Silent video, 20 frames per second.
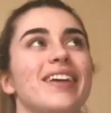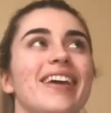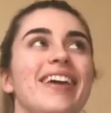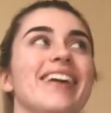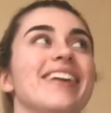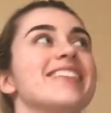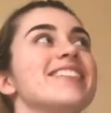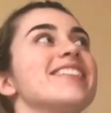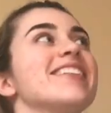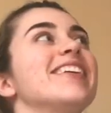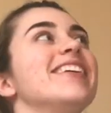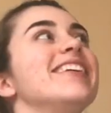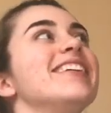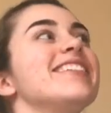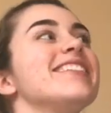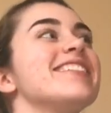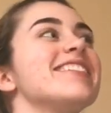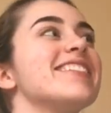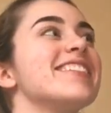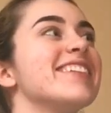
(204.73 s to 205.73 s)

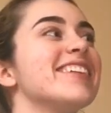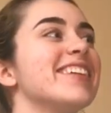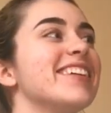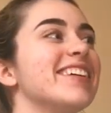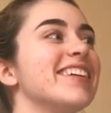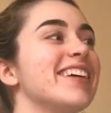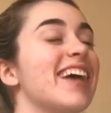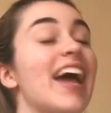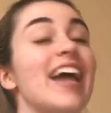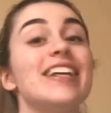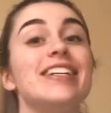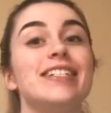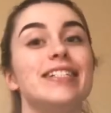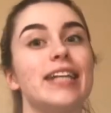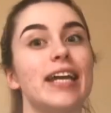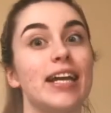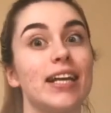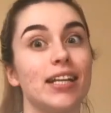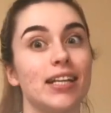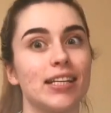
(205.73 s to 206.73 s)
Cancers. I
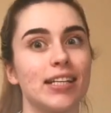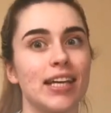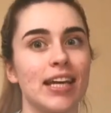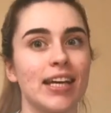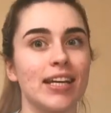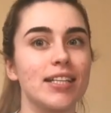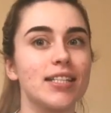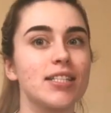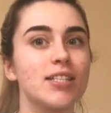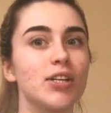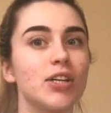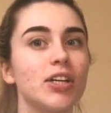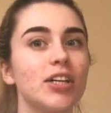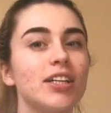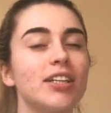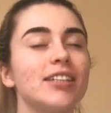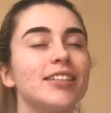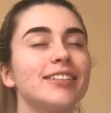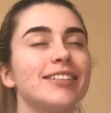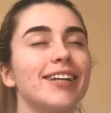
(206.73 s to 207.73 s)
dated a
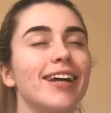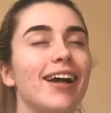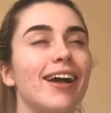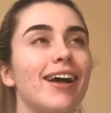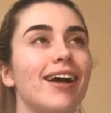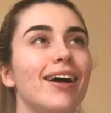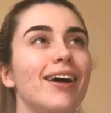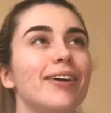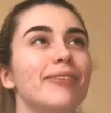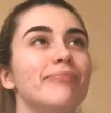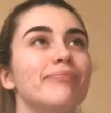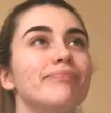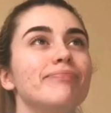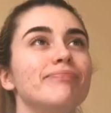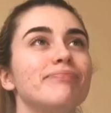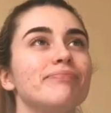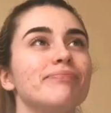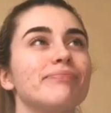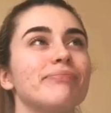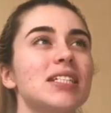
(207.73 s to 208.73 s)
Cancer.
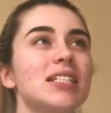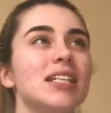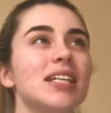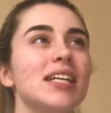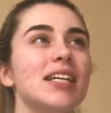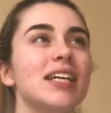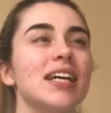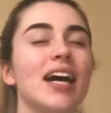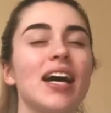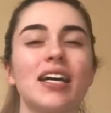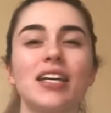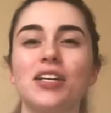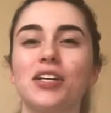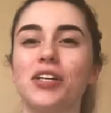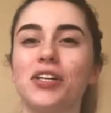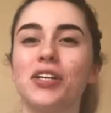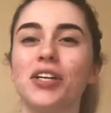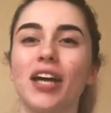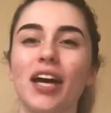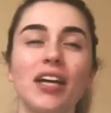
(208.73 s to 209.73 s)
You know, you got
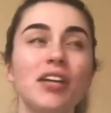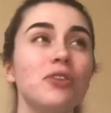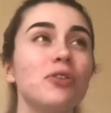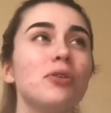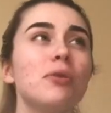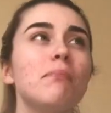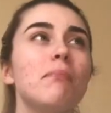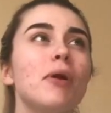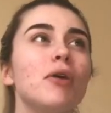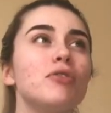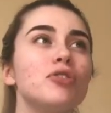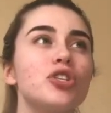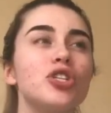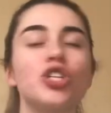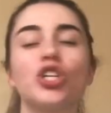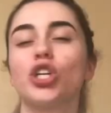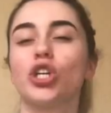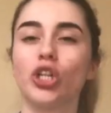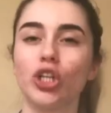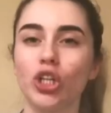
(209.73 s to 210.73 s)
your
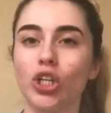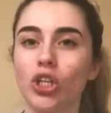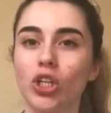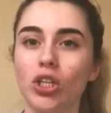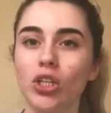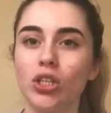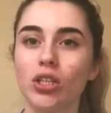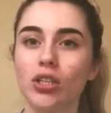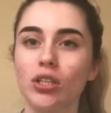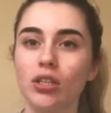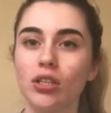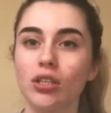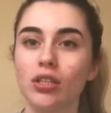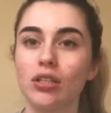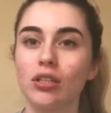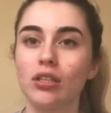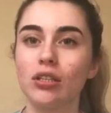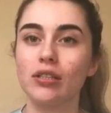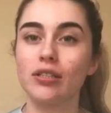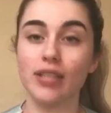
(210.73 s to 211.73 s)
emotional
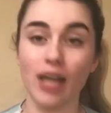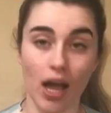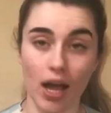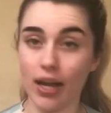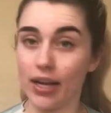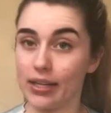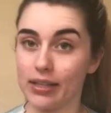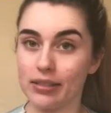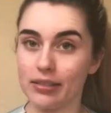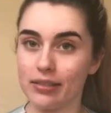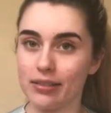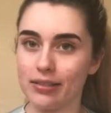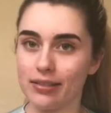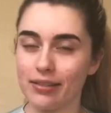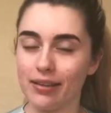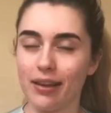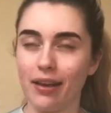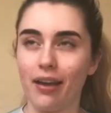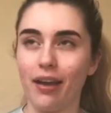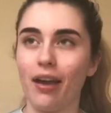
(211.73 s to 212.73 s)
signs,
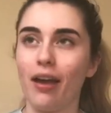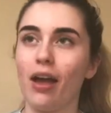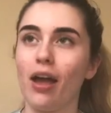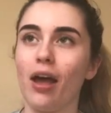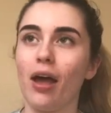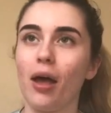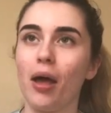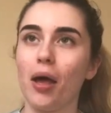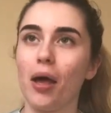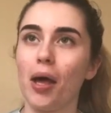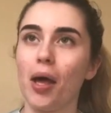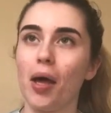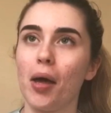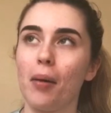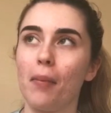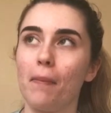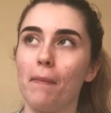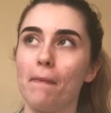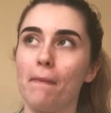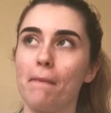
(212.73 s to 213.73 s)

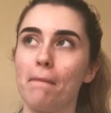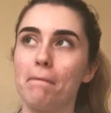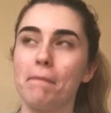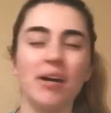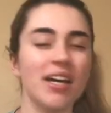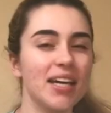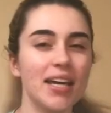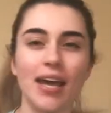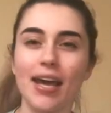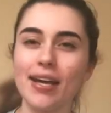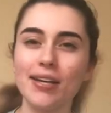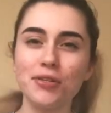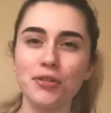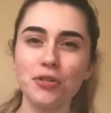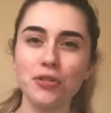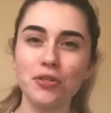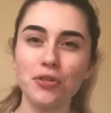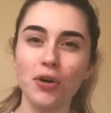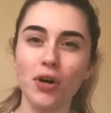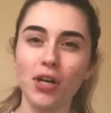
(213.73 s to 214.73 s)
but
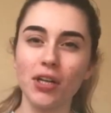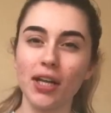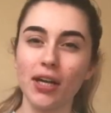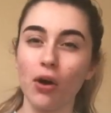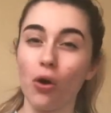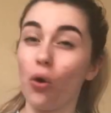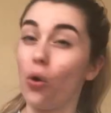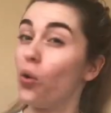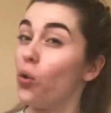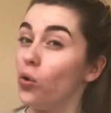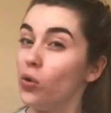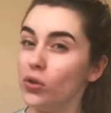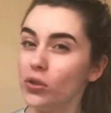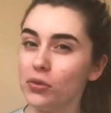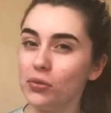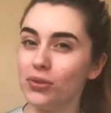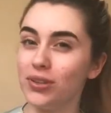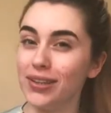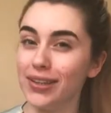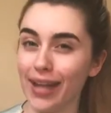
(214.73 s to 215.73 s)
Cancers are on like a whole
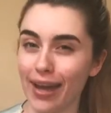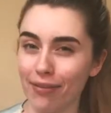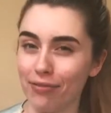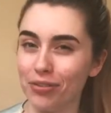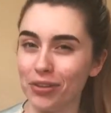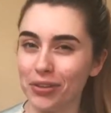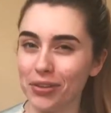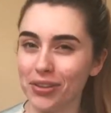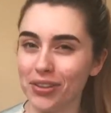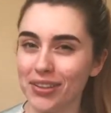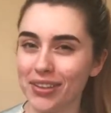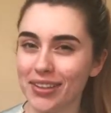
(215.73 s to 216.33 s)
new level.